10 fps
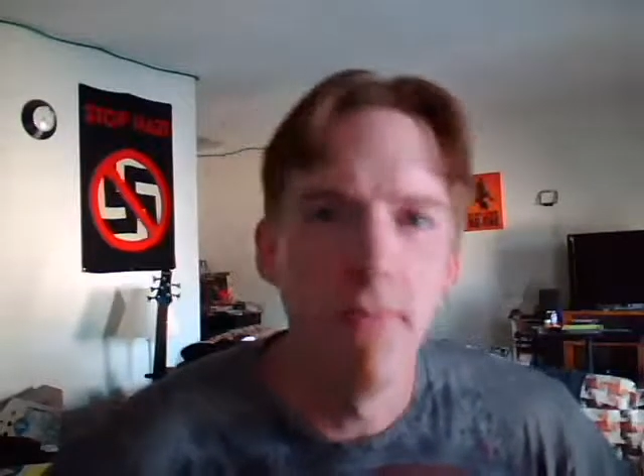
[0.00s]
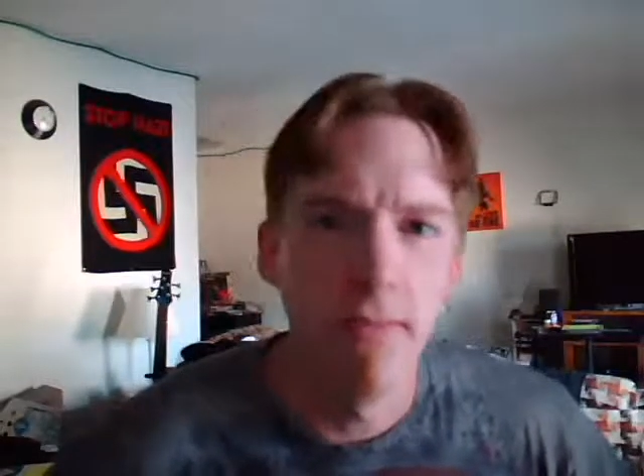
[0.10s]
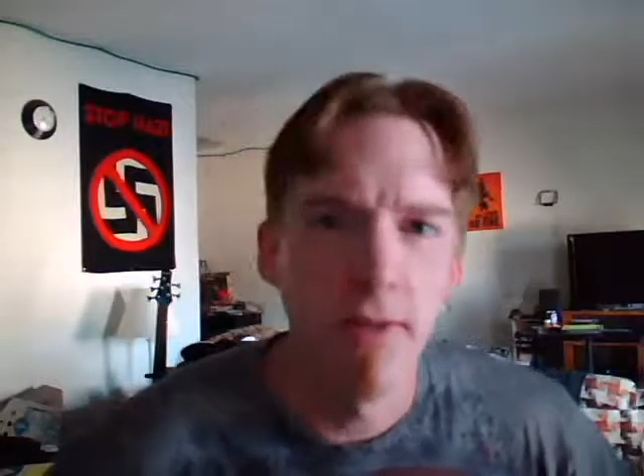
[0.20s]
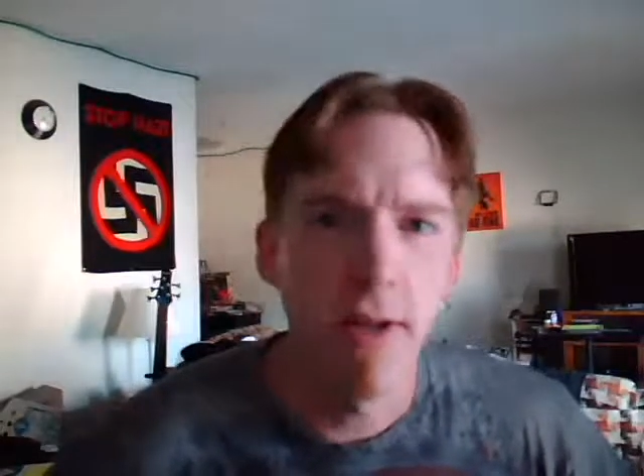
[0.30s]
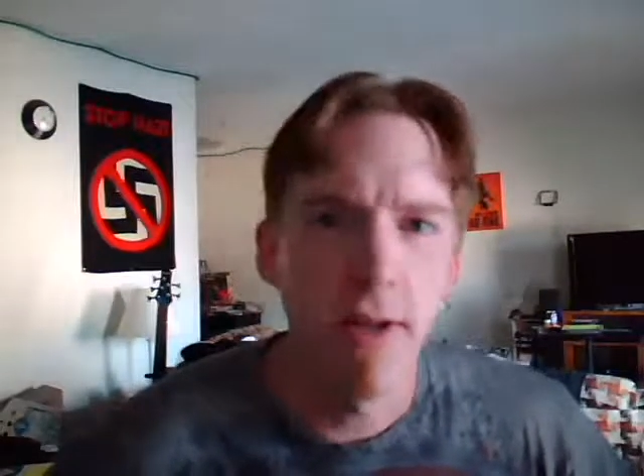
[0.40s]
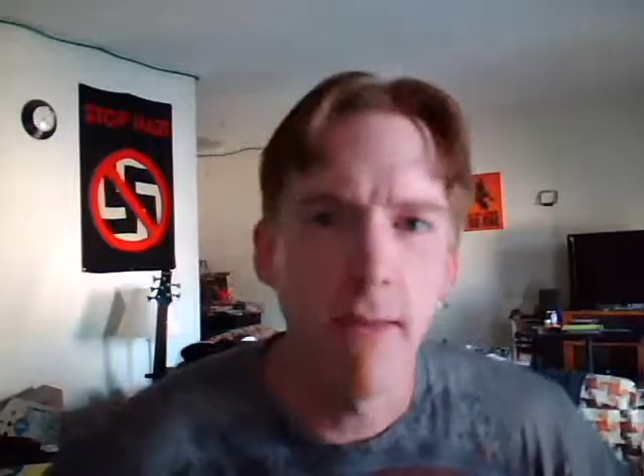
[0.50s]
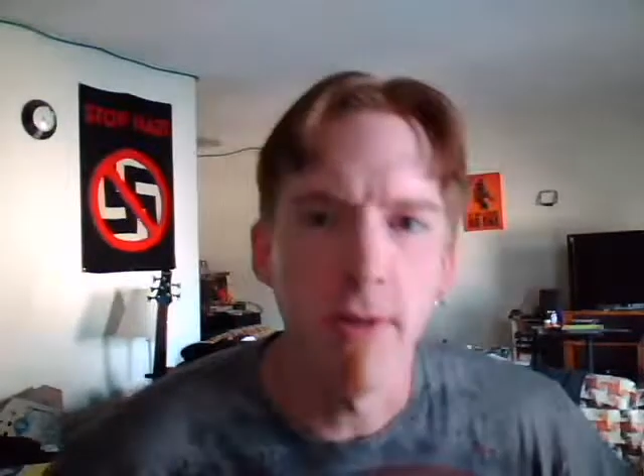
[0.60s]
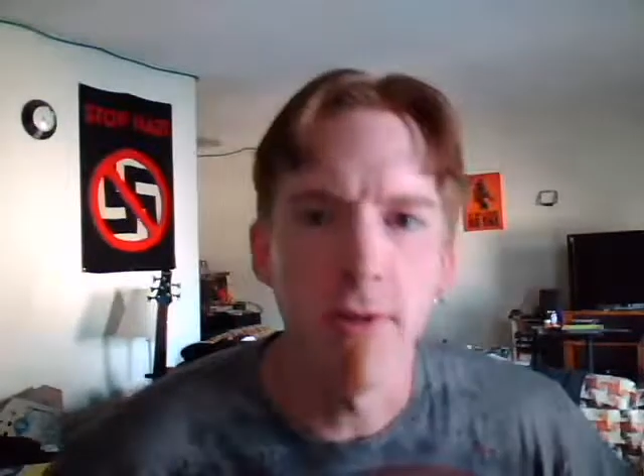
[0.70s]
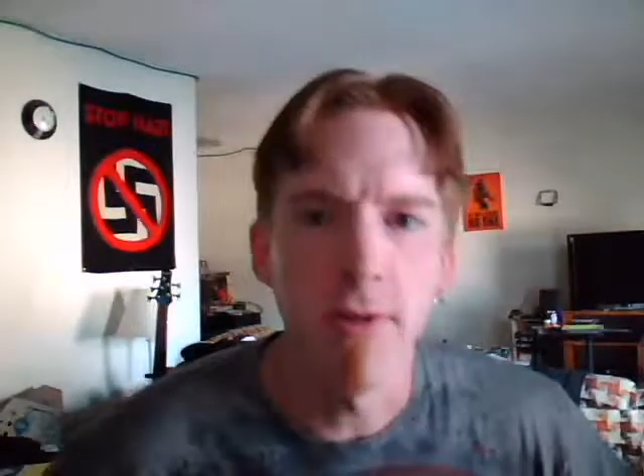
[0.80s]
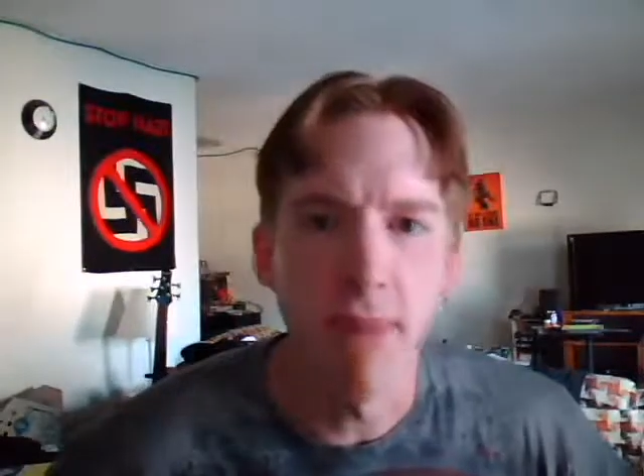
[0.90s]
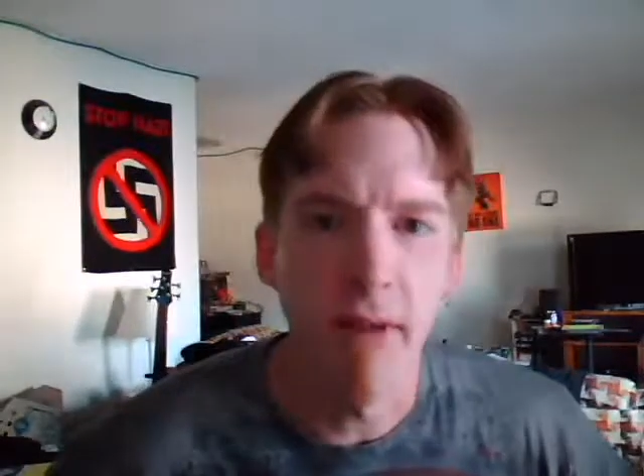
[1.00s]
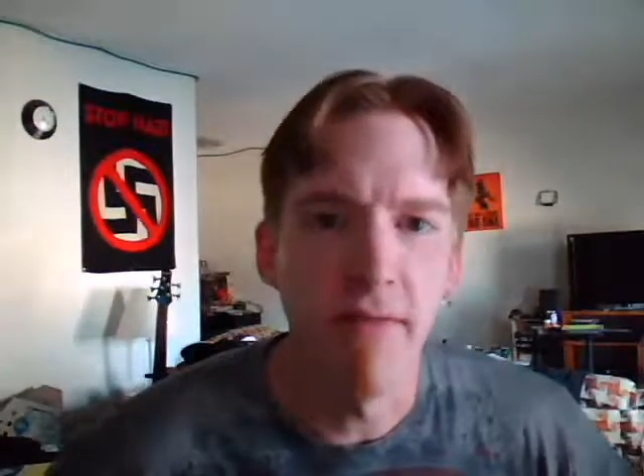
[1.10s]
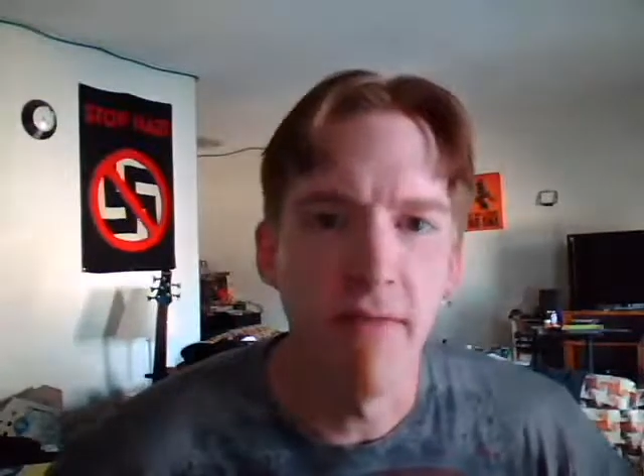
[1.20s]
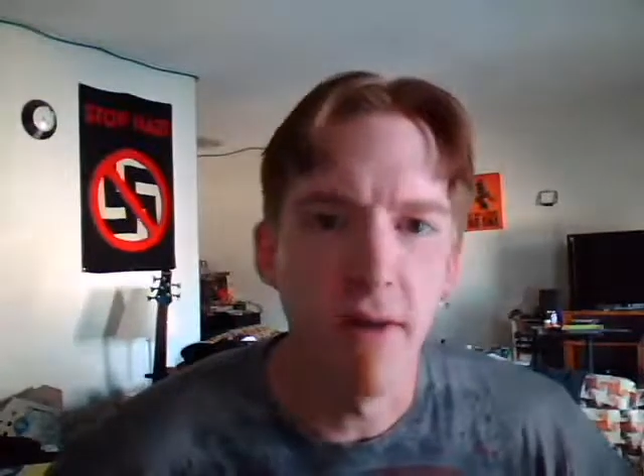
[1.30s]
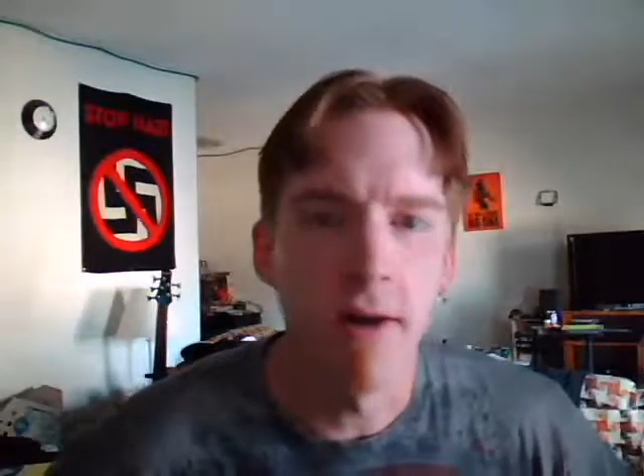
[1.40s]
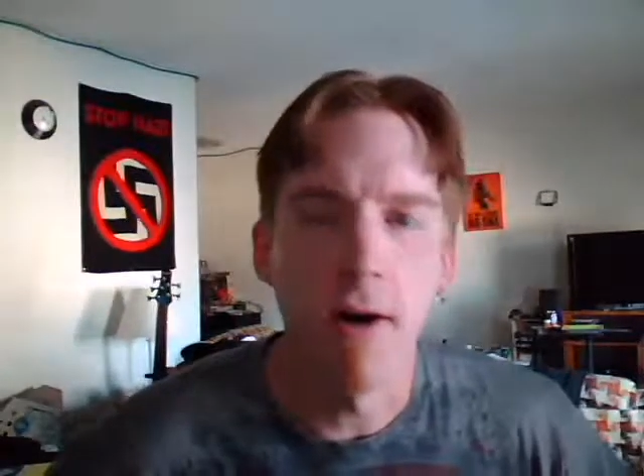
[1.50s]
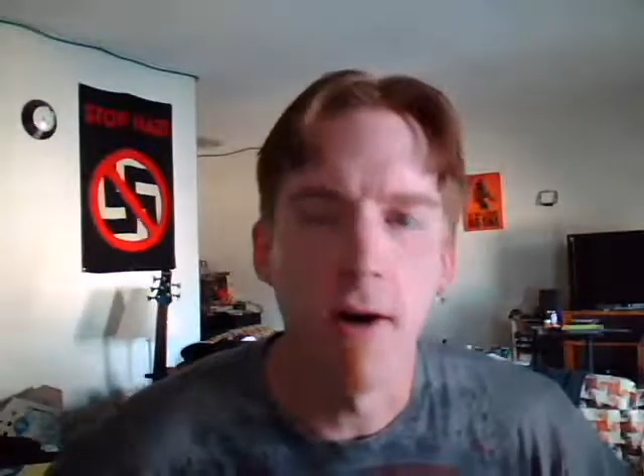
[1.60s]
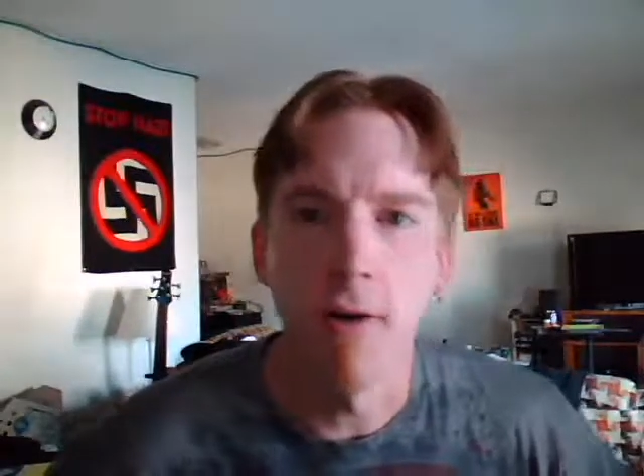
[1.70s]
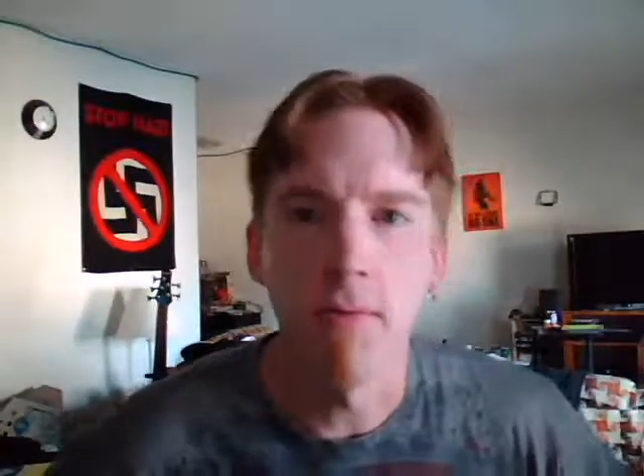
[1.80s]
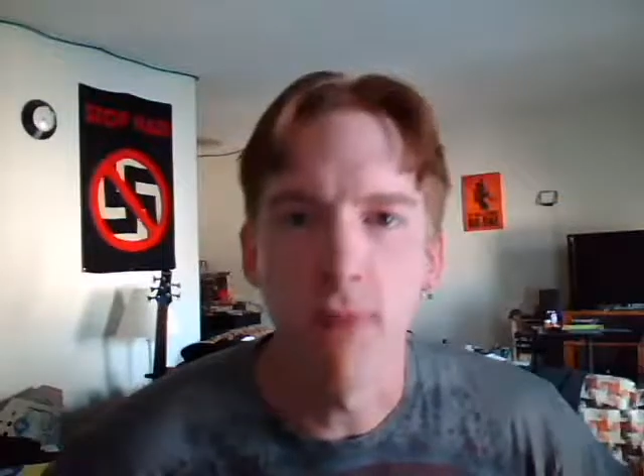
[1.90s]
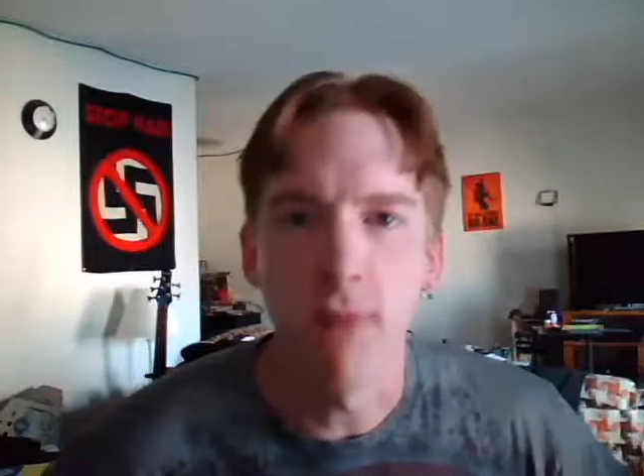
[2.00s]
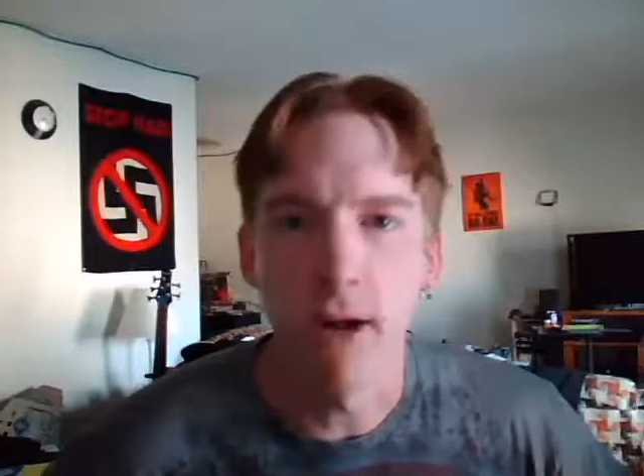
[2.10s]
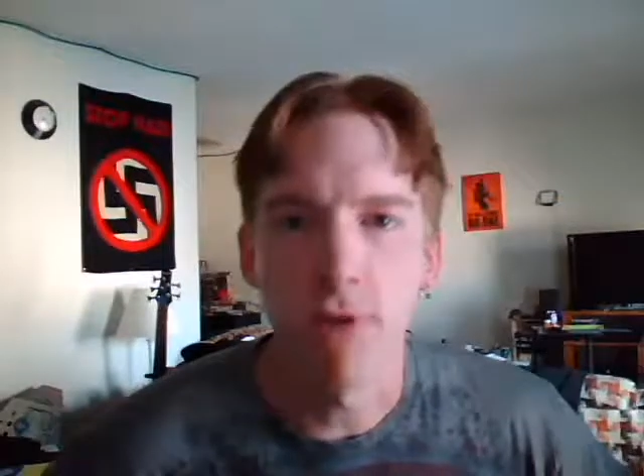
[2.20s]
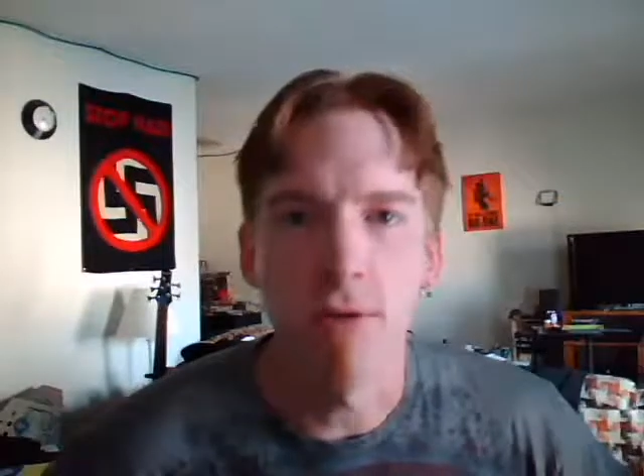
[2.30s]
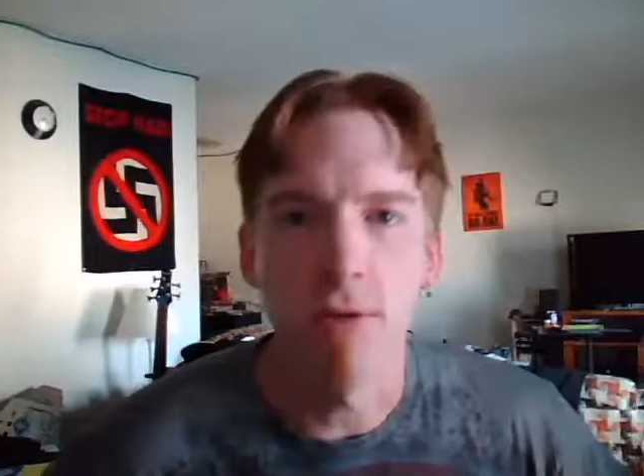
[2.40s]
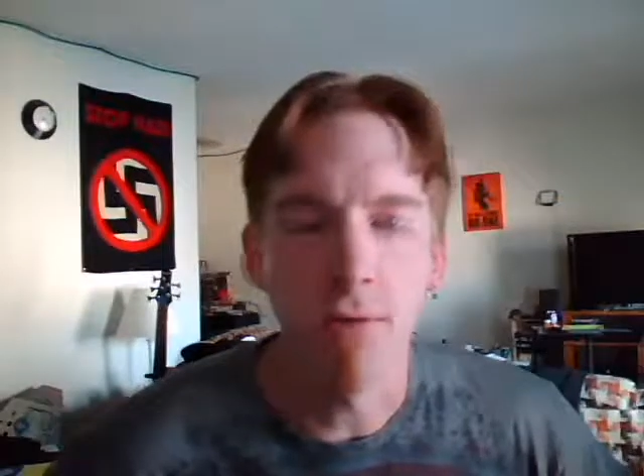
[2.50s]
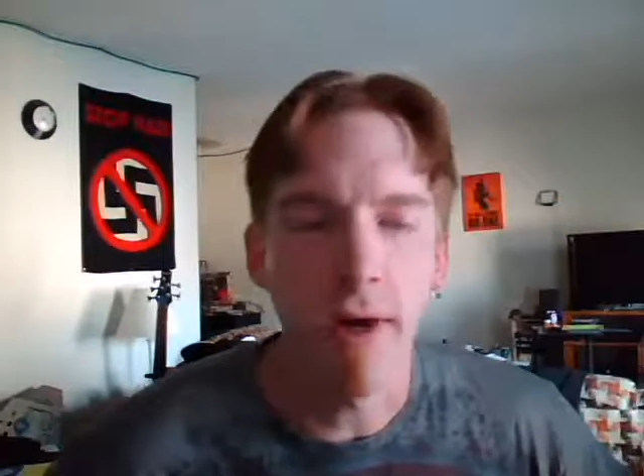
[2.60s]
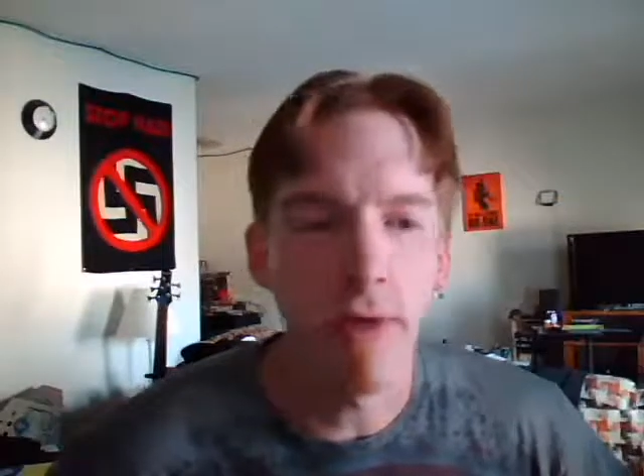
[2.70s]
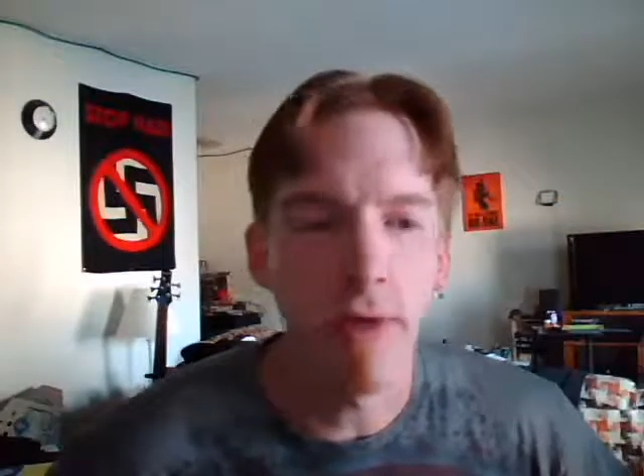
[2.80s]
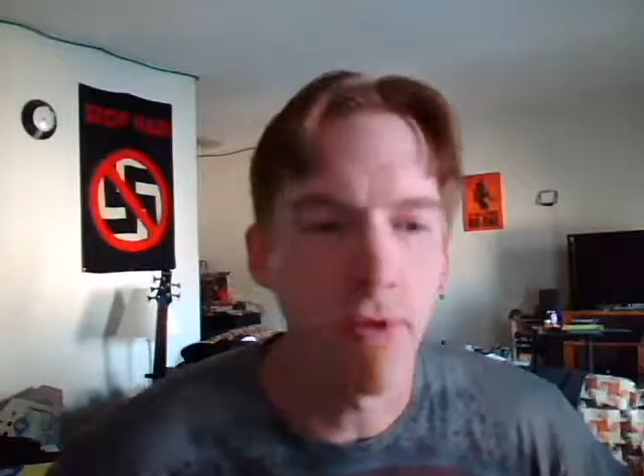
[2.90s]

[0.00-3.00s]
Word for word: statements made in a very calm and rational way,